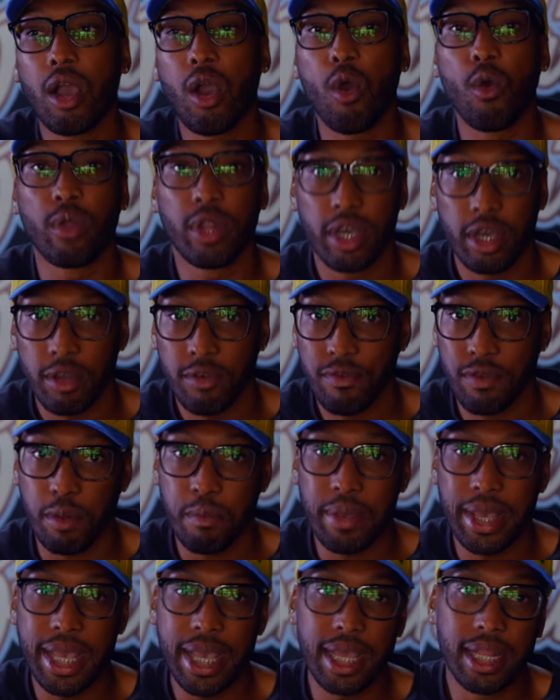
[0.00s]
Coda
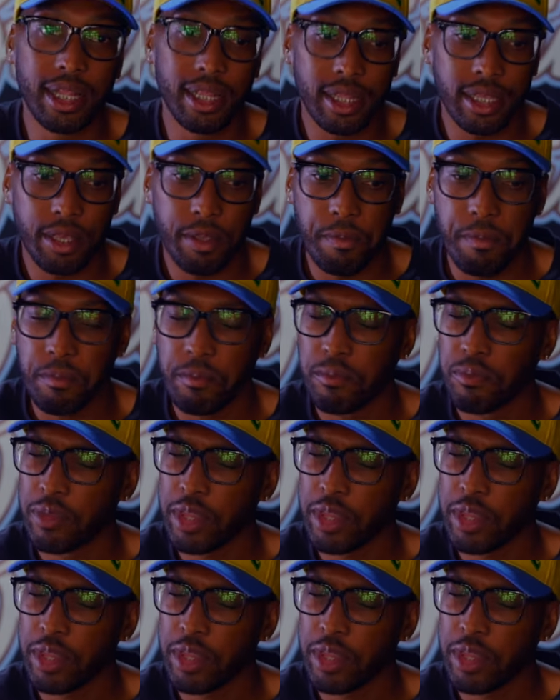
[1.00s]
from Italy.